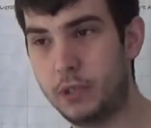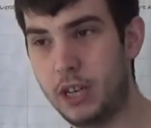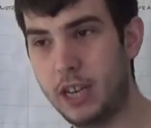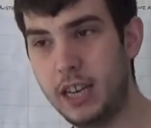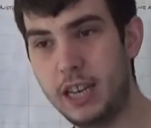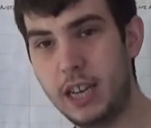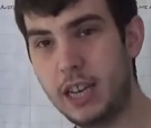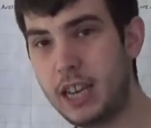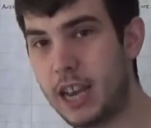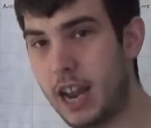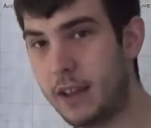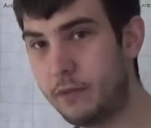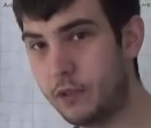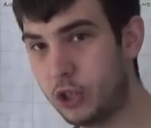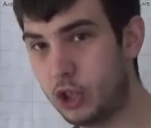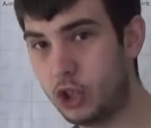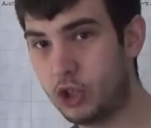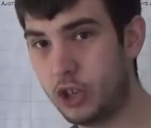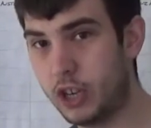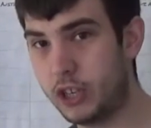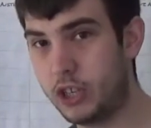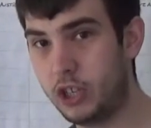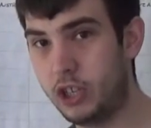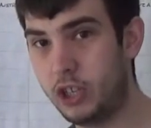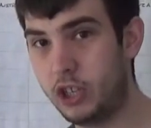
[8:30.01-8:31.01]
He didn't have the
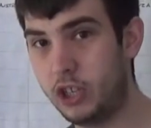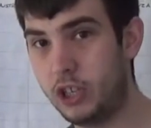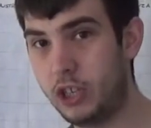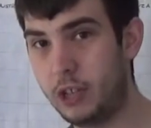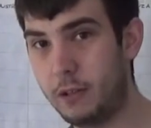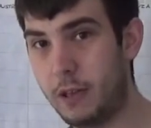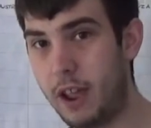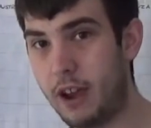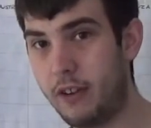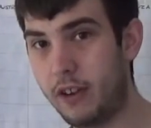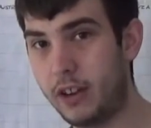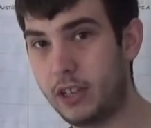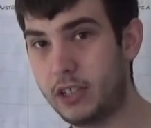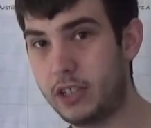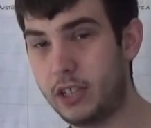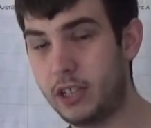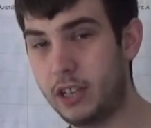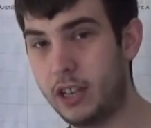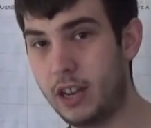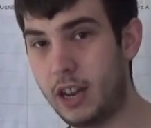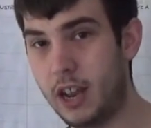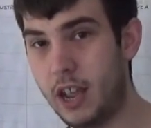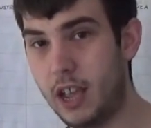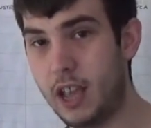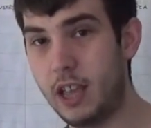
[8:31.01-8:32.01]
strategy that
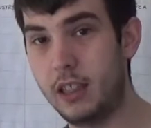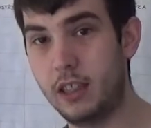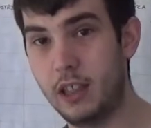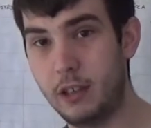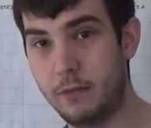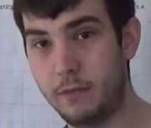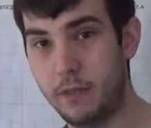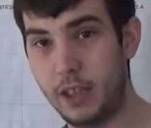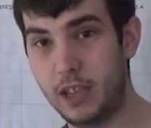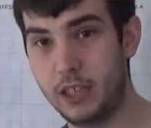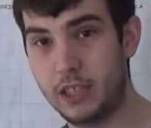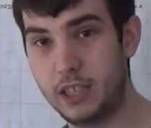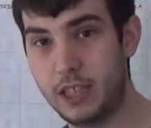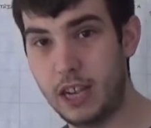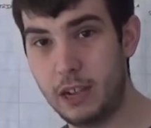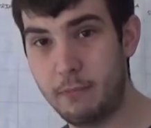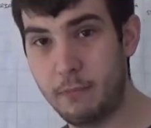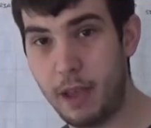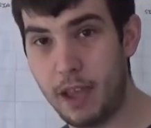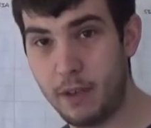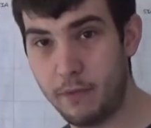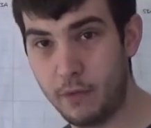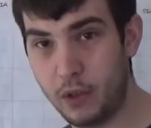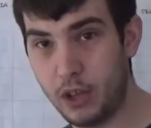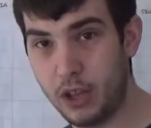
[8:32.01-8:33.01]
Ericsson uh, that his
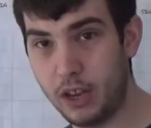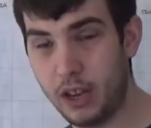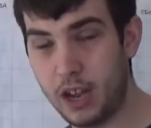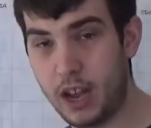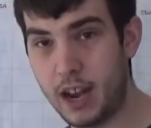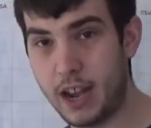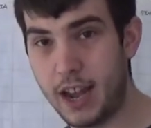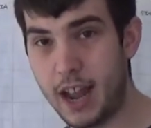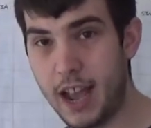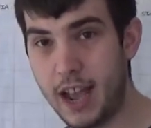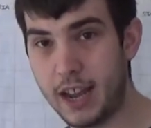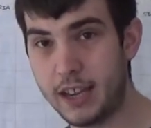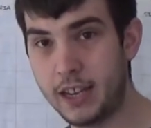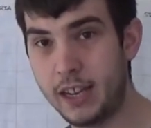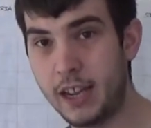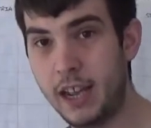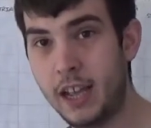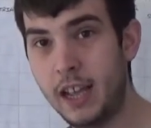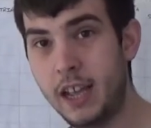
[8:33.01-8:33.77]
teammate Wehrlein had